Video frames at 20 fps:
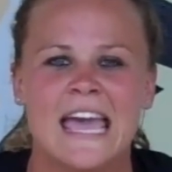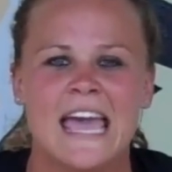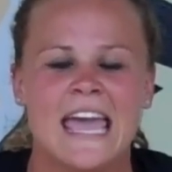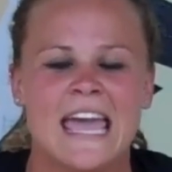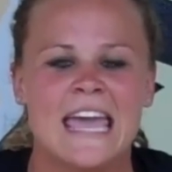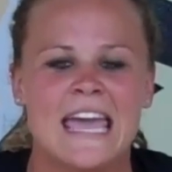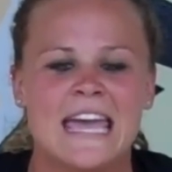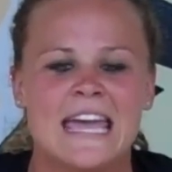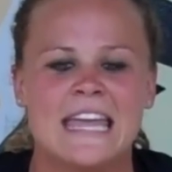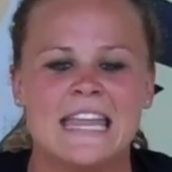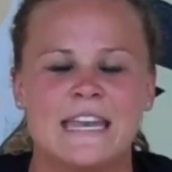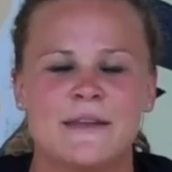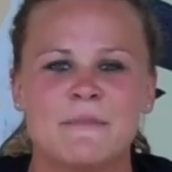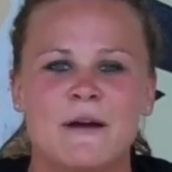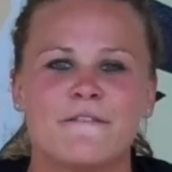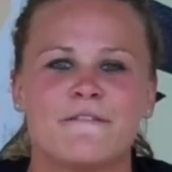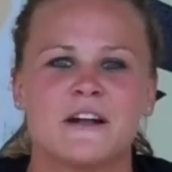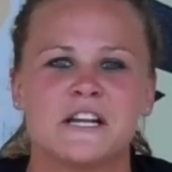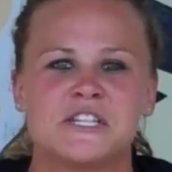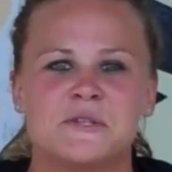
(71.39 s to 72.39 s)
And
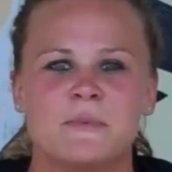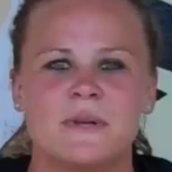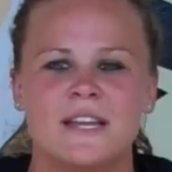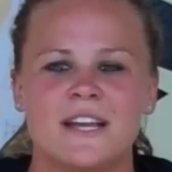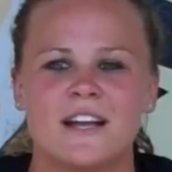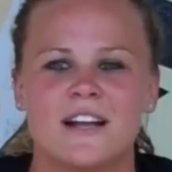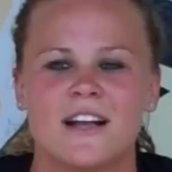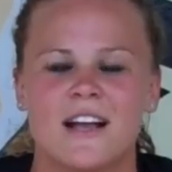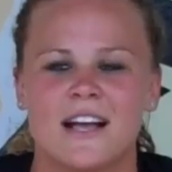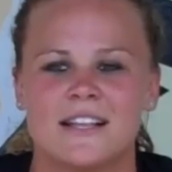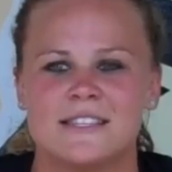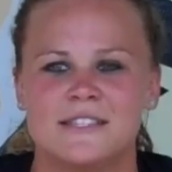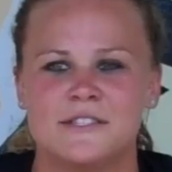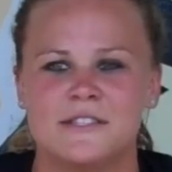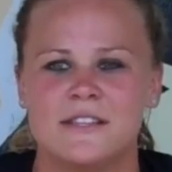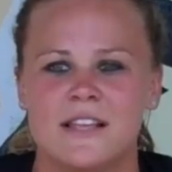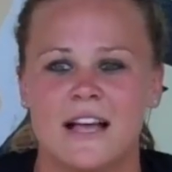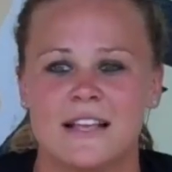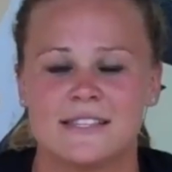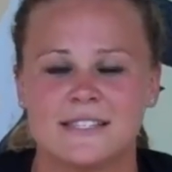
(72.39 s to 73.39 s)
my freshman year, I,
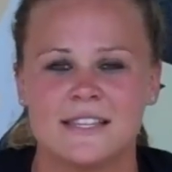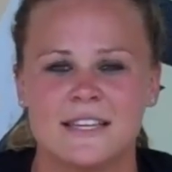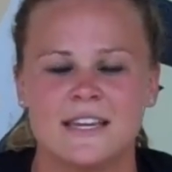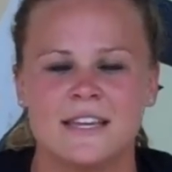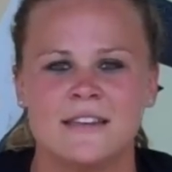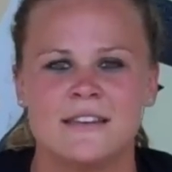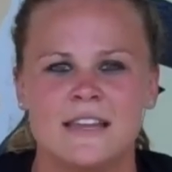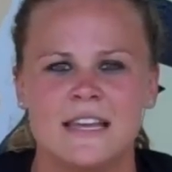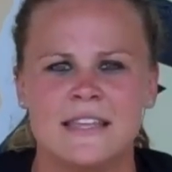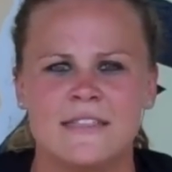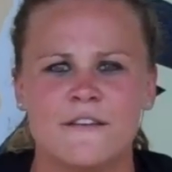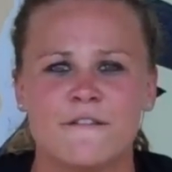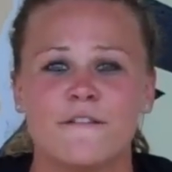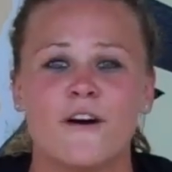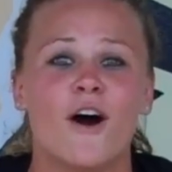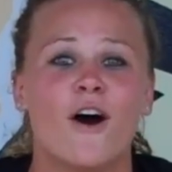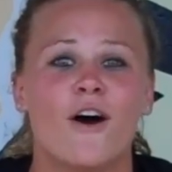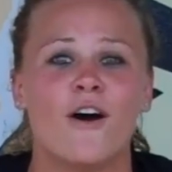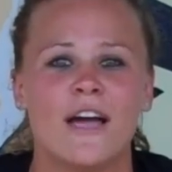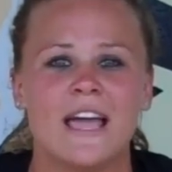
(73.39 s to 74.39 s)
I slid in the
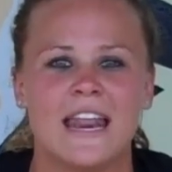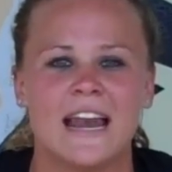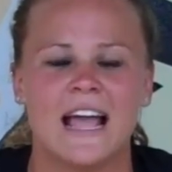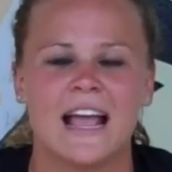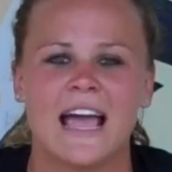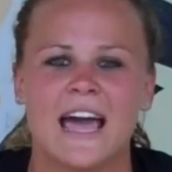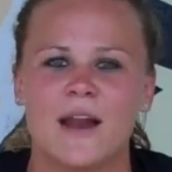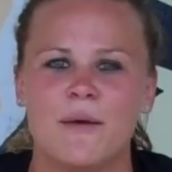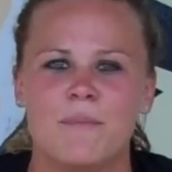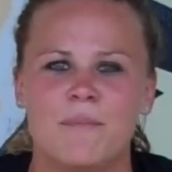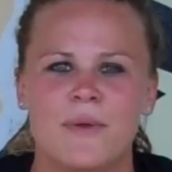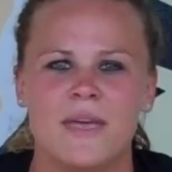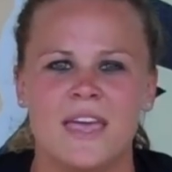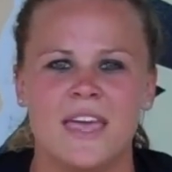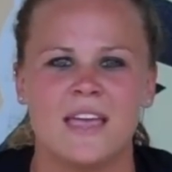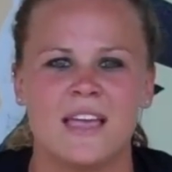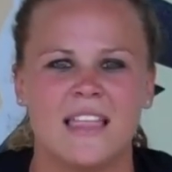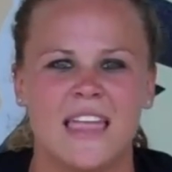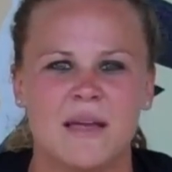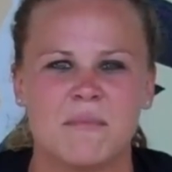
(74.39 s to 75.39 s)
fall, and I got a
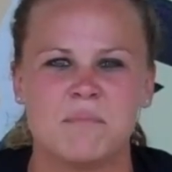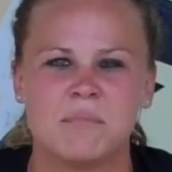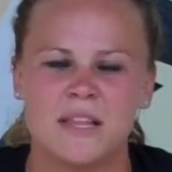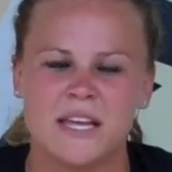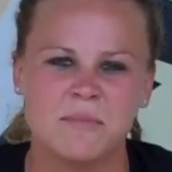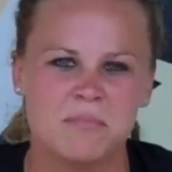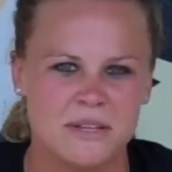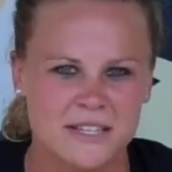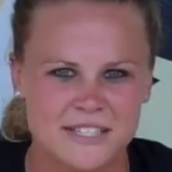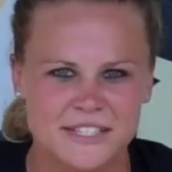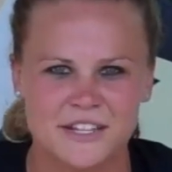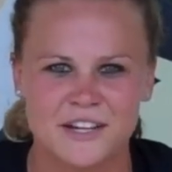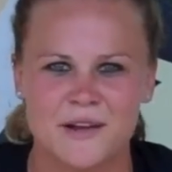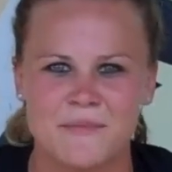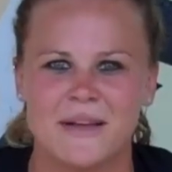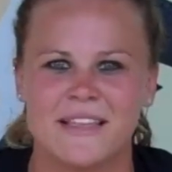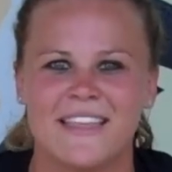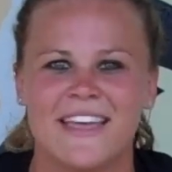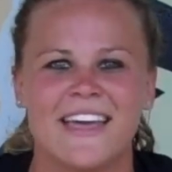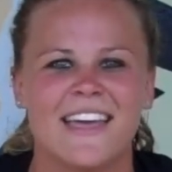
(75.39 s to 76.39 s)
big like blood blister
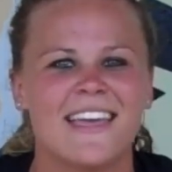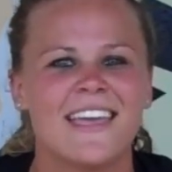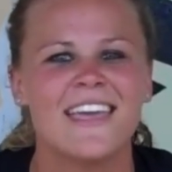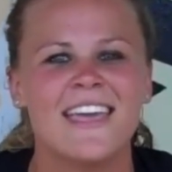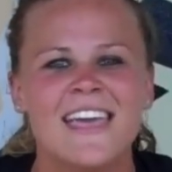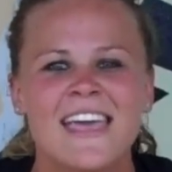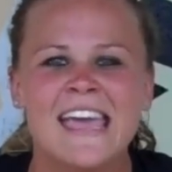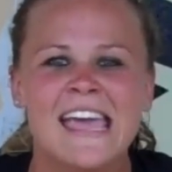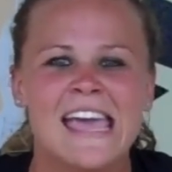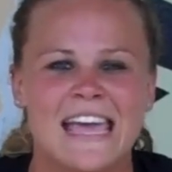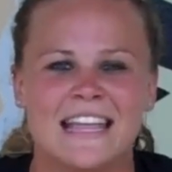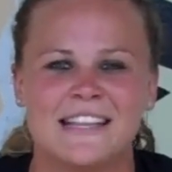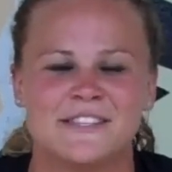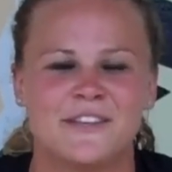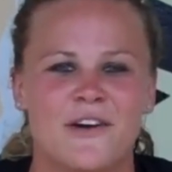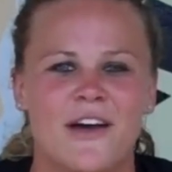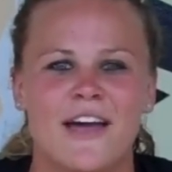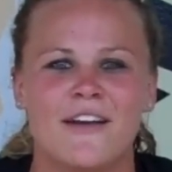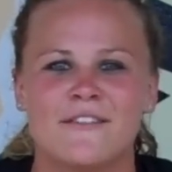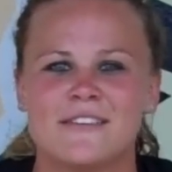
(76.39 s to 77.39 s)
on my leg and
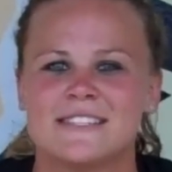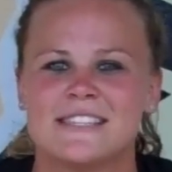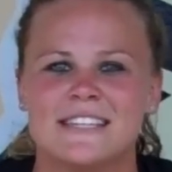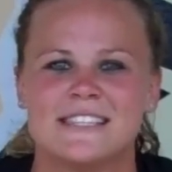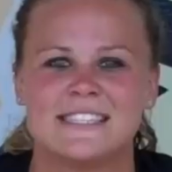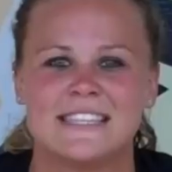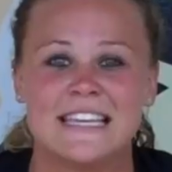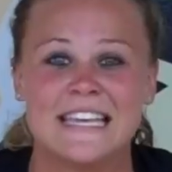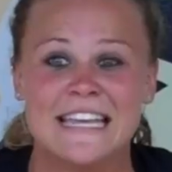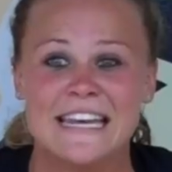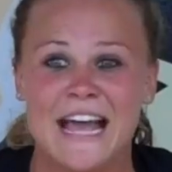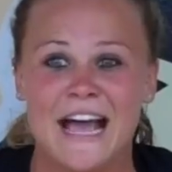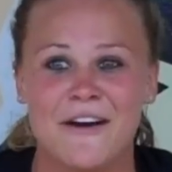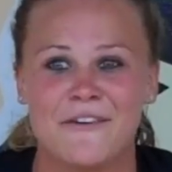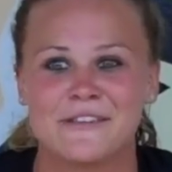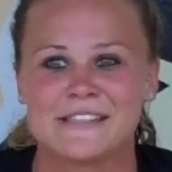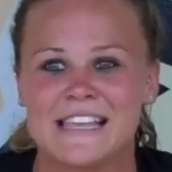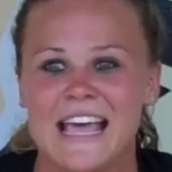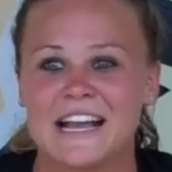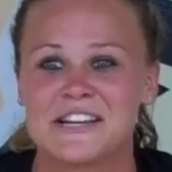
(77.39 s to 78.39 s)
so ever since then,
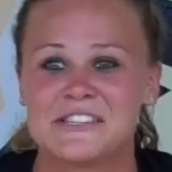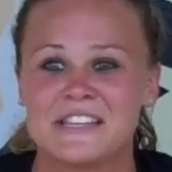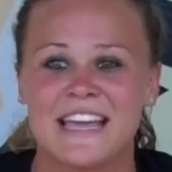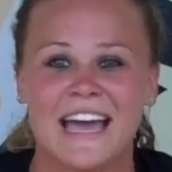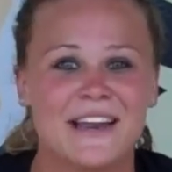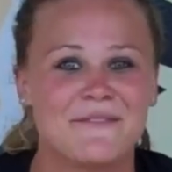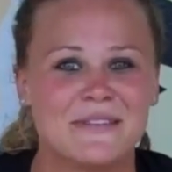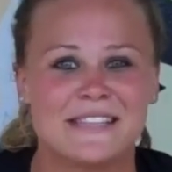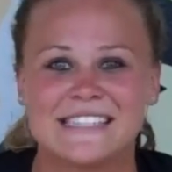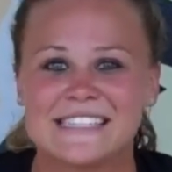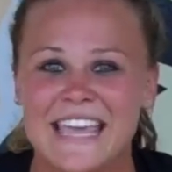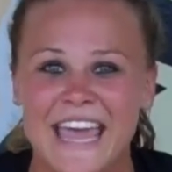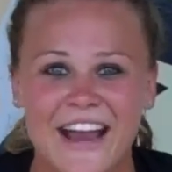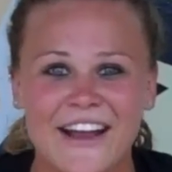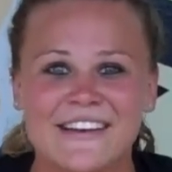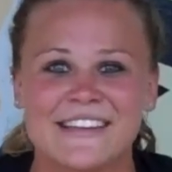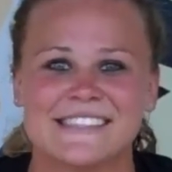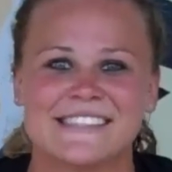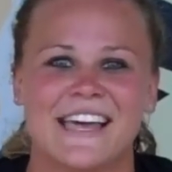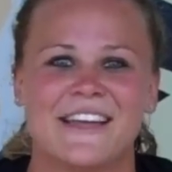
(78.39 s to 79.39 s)
I was actually kind of been
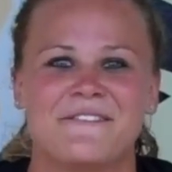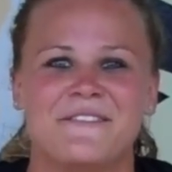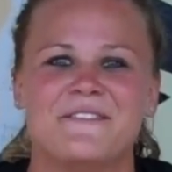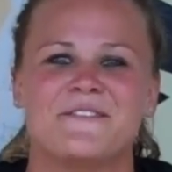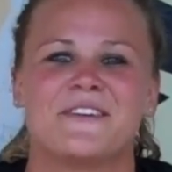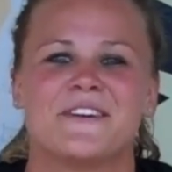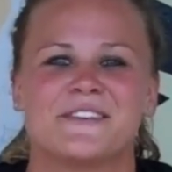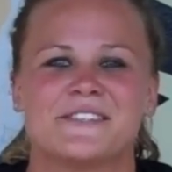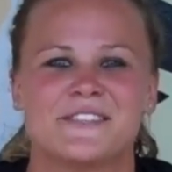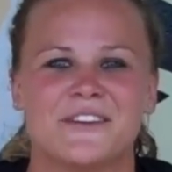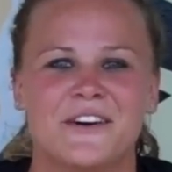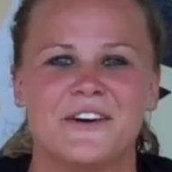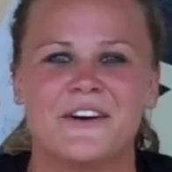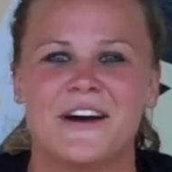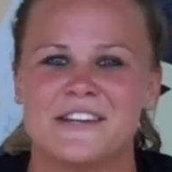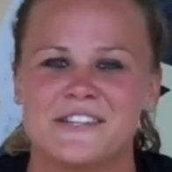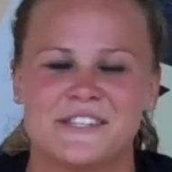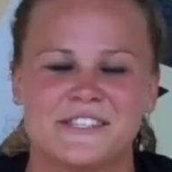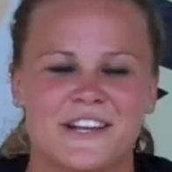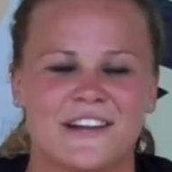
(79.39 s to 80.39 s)
scared to slide feet first, so
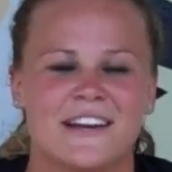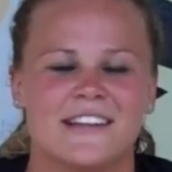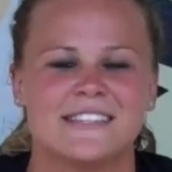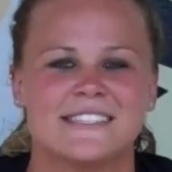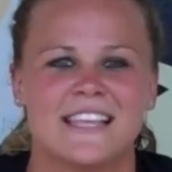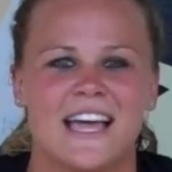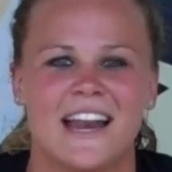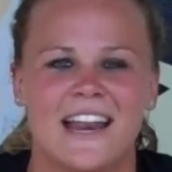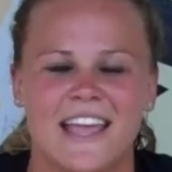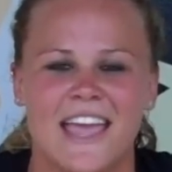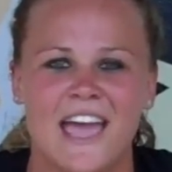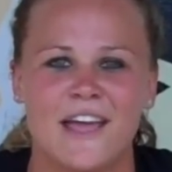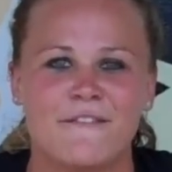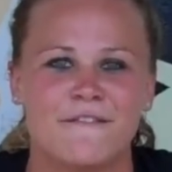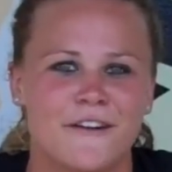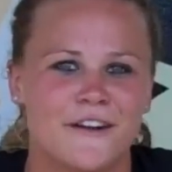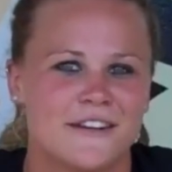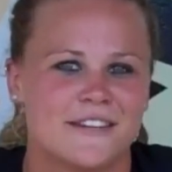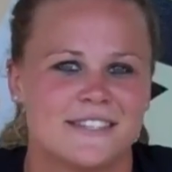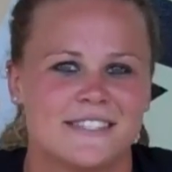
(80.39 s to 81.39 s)
I just started sliding head
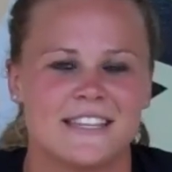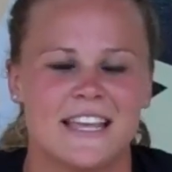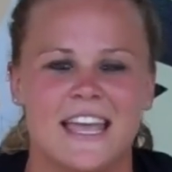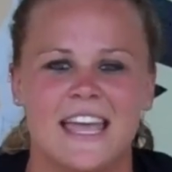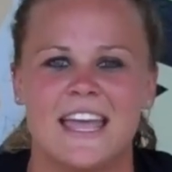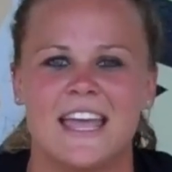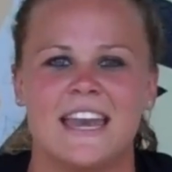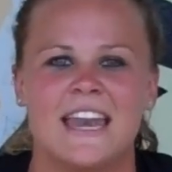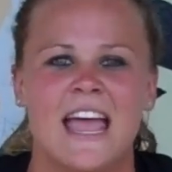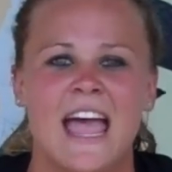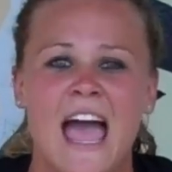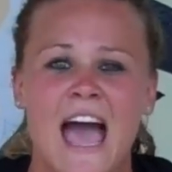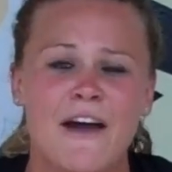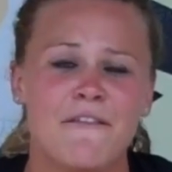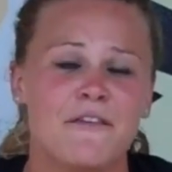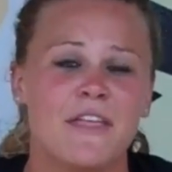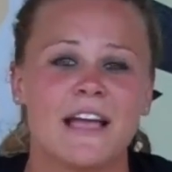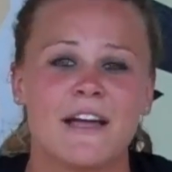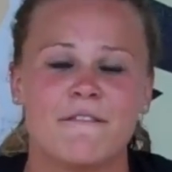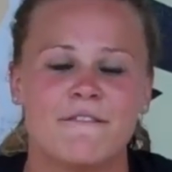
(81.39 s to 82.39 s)
first, and I
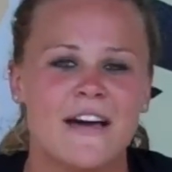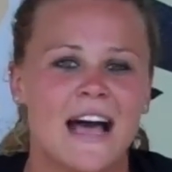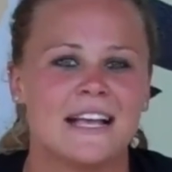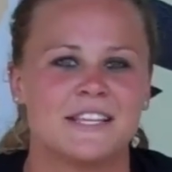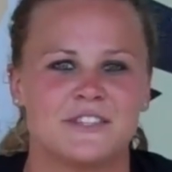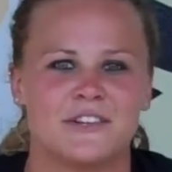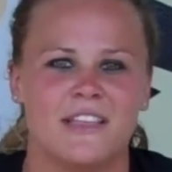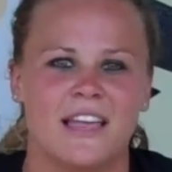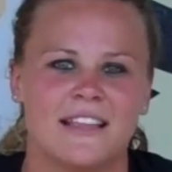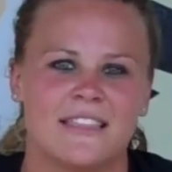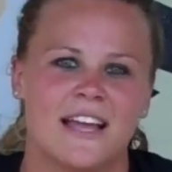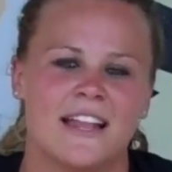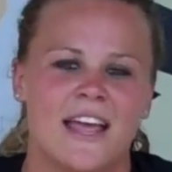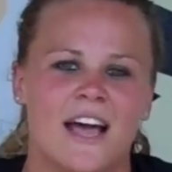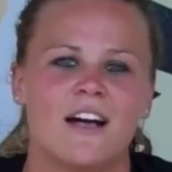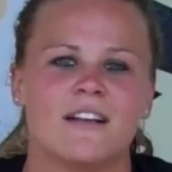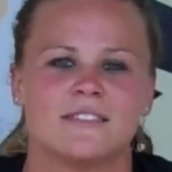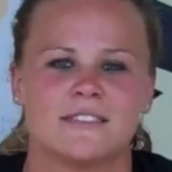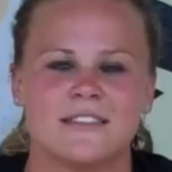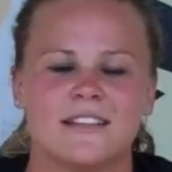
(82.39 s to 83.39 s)
feel like I'm faster like that
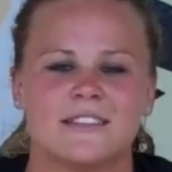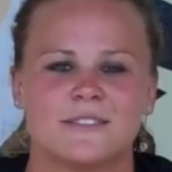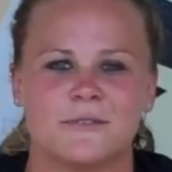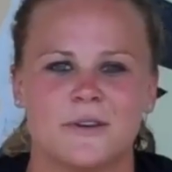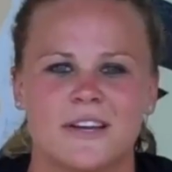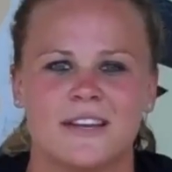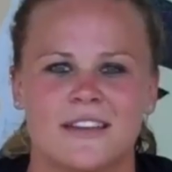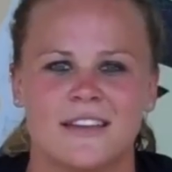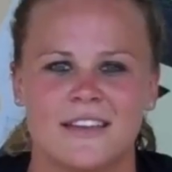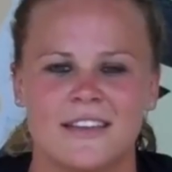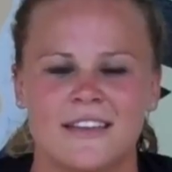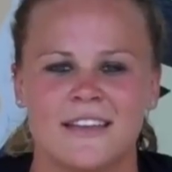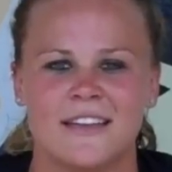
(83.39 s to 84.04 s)
now, so that's why.